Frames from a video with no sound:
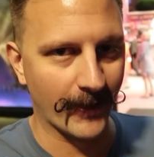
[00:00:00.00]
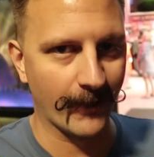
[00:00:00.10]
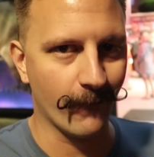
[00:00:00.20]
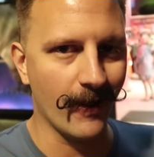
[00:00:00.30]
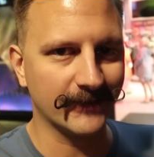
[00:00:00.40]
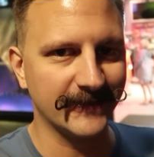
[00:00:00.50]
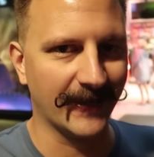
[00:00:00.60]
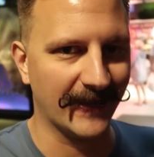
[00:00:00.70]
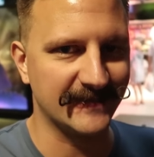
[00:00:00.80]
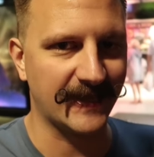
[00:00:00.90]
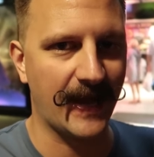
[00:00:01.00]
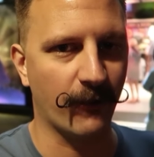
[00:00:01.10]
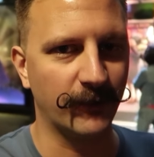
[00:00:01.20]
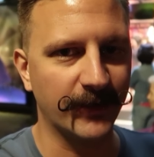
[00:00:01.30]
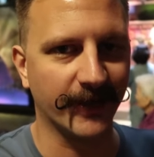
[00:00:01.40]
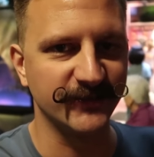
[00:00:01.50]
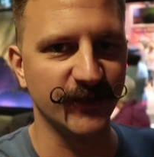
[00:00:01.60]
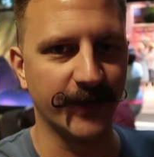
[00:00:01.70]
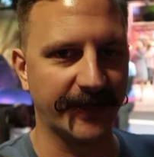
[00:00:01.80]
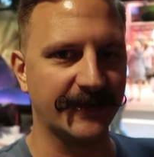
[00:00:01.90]
when I walked in, I said, "How are you guys
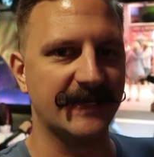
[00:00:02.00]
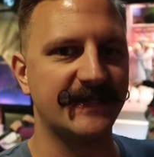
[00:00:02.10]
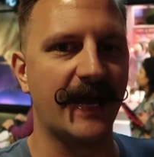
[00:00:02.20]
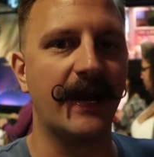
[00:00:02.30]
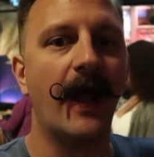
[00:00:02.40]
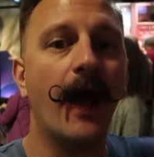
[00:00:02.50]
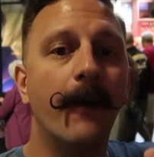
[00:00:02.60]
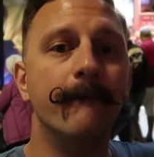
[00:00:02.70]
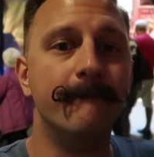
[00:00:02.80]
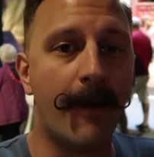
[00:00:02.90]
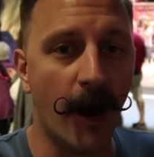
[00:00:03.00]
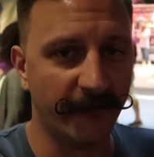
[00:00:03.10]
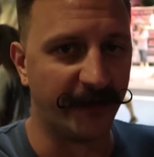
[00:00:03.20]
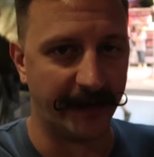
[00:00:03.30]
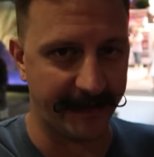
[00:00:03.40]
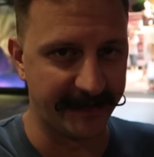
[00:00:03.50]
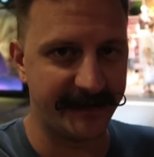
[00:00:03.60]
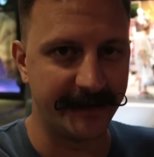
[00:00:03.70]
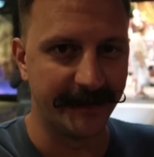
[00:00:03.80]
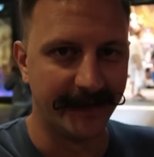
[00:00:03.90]
doing?" They said, "Marvelous."
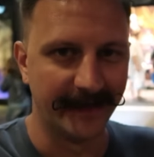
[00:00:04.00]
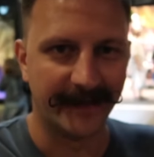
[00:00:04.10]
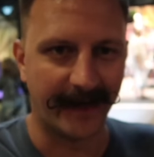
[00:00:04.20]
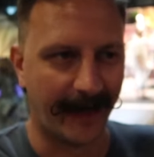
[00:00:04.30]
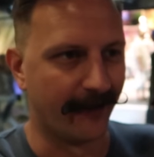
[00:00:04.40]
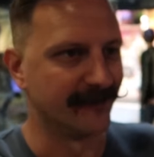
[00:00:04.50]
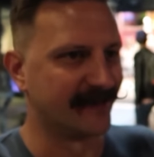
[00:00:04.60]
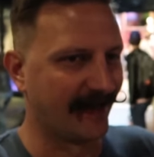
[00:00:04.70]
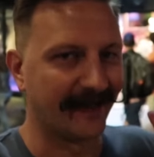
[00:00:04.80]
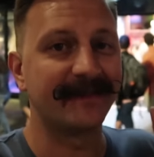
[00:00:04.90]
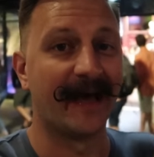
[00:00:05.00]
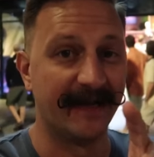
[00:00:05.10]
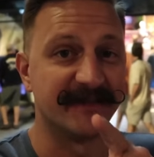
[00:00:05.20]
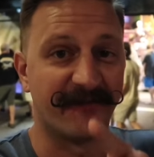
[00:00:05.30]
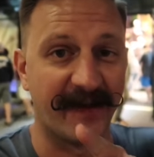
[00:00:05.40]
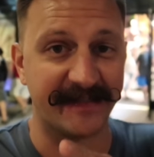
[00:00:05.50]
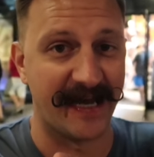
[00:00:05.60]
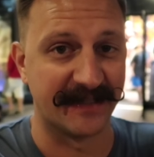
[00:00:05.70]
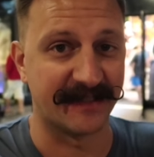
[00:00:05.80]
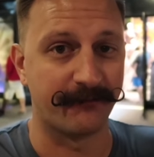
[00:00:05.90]
And I was like, that is a
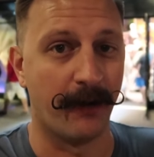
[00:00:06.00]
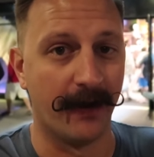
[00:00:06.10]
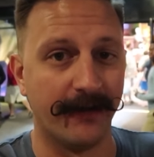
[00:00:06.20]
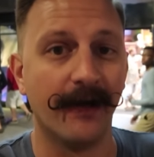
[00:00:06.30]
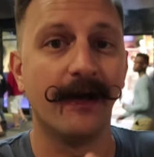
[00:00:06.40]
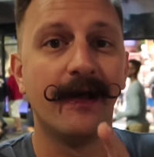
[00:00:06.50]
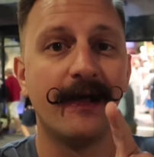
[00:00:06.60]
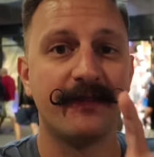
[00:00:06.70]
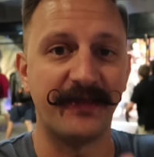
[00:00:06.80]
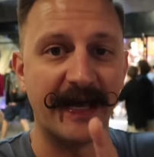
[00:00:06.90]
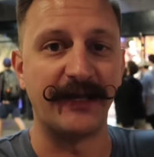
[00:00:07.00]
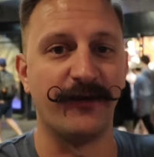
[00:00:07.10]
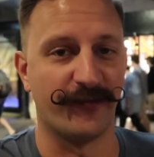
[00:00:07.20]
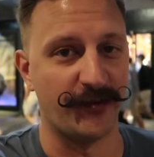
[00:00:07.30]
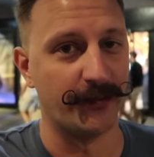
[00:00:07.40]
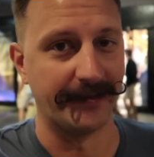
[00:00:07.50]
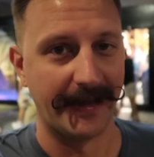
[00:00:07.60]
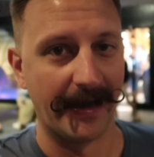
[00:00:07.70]
fantastic pun. Thank you for doing